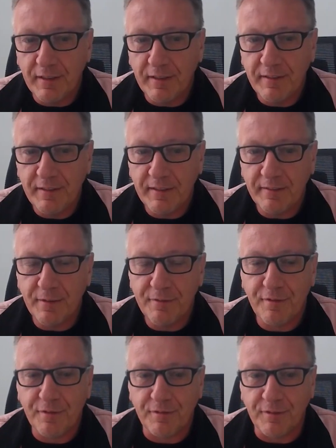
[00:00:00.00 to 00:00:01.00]
and then
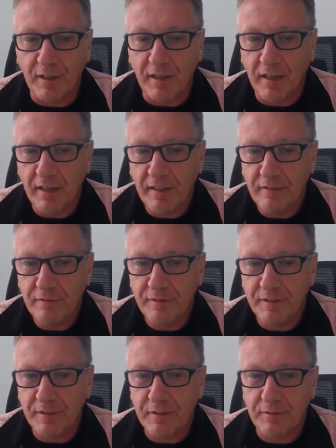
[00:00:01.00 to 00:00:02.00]
thrive
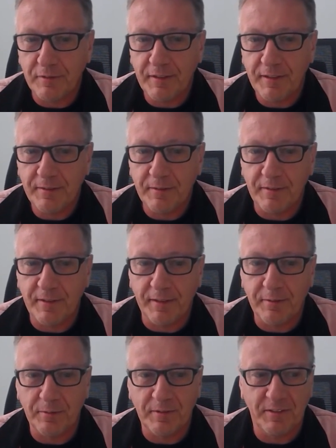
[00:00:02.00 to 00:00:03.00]
and create an
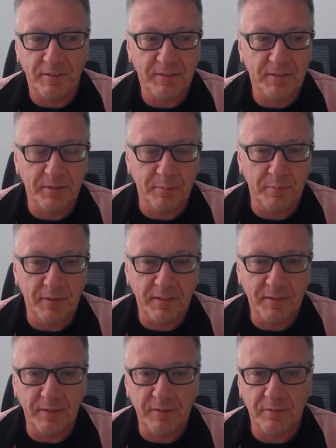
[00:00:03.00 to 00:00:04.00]
ecosystem
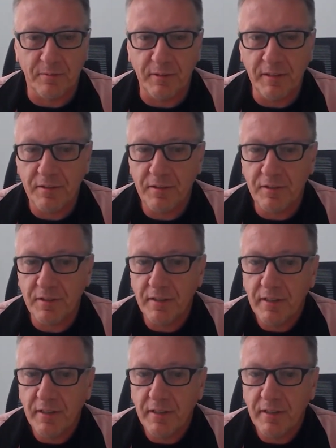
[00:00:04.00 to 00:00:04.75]
that is rich,